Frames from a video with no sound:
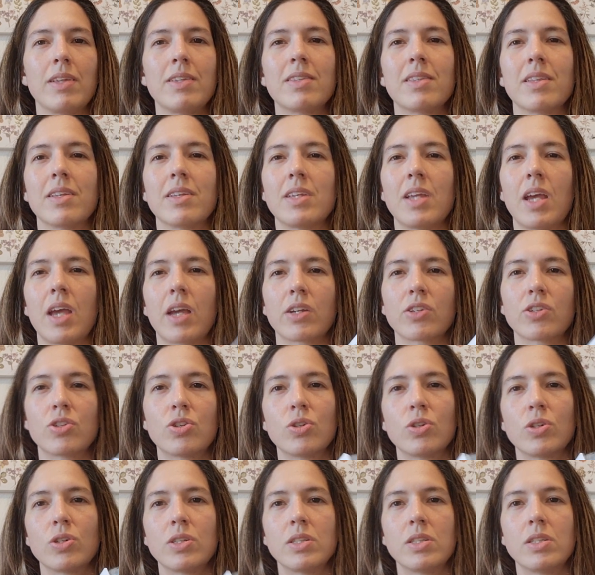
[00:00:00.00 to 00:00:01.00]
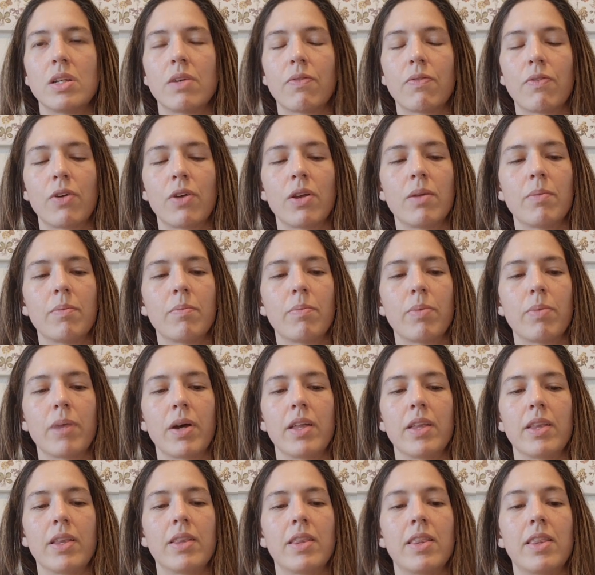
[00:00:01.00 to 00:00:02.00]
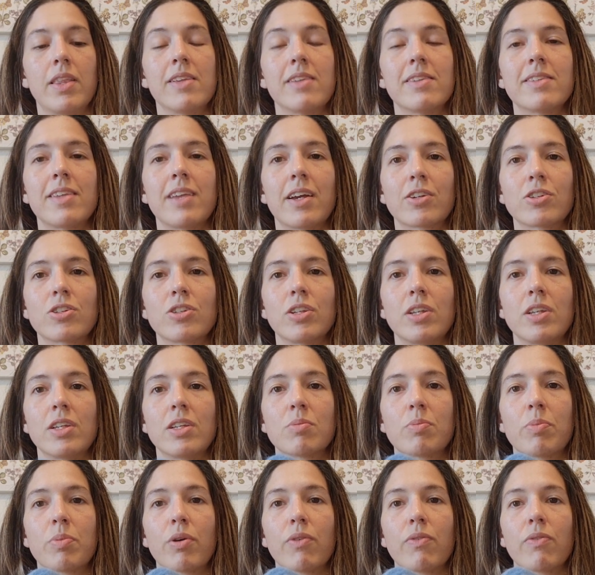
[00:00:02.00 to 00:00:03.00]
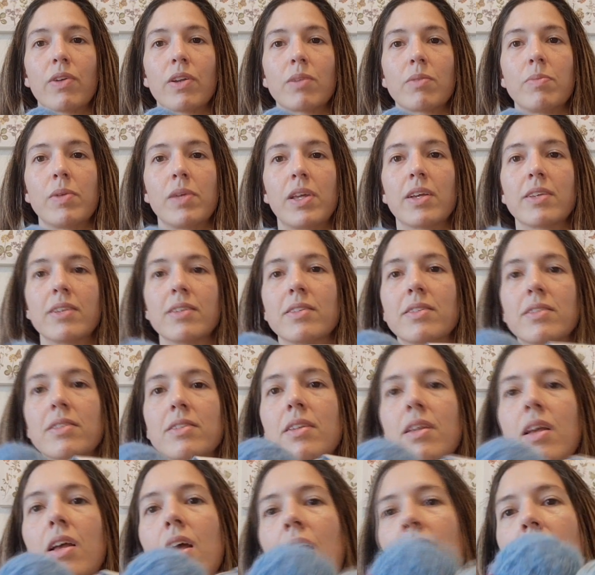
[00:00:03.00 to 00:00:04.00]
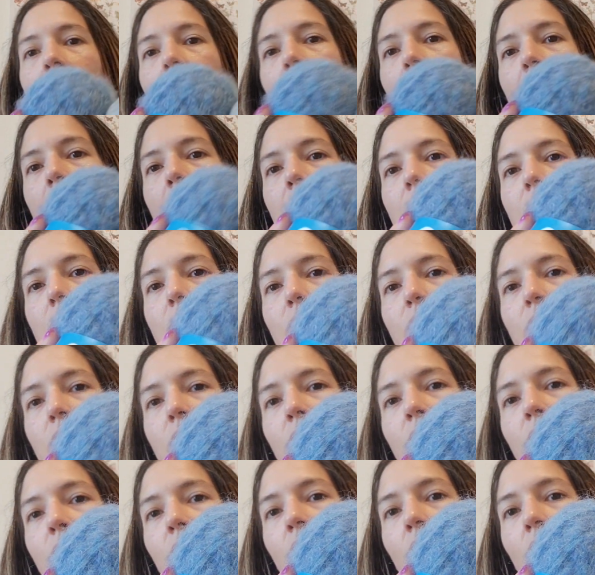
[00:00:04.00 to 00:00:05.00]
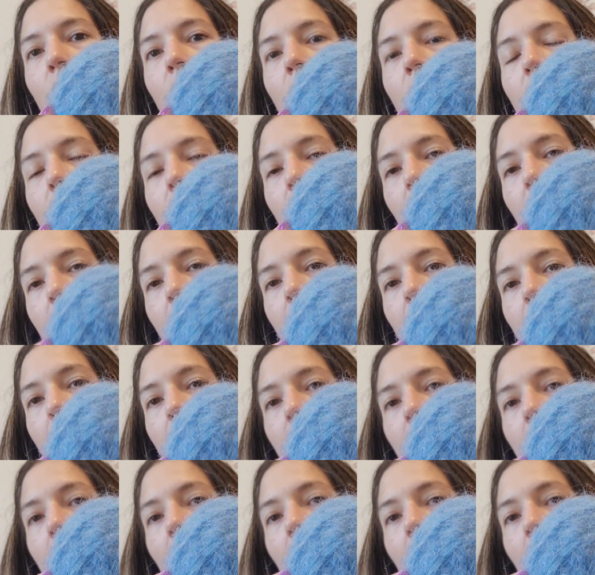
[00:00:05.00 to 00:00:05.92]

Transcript: At least the texture is different, but this actually is perfect because it's not, it